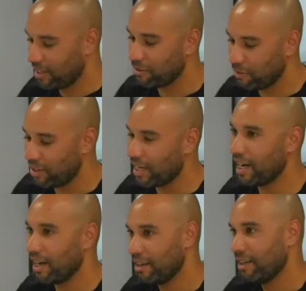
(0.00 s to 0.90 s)
out what they
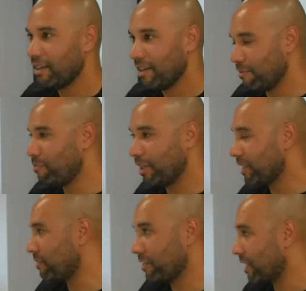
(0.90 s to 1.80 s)
are and build
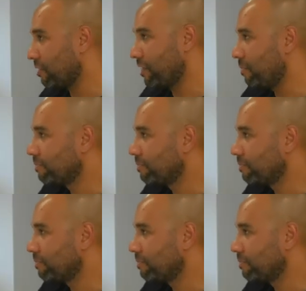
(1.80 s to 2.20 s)
everything off them.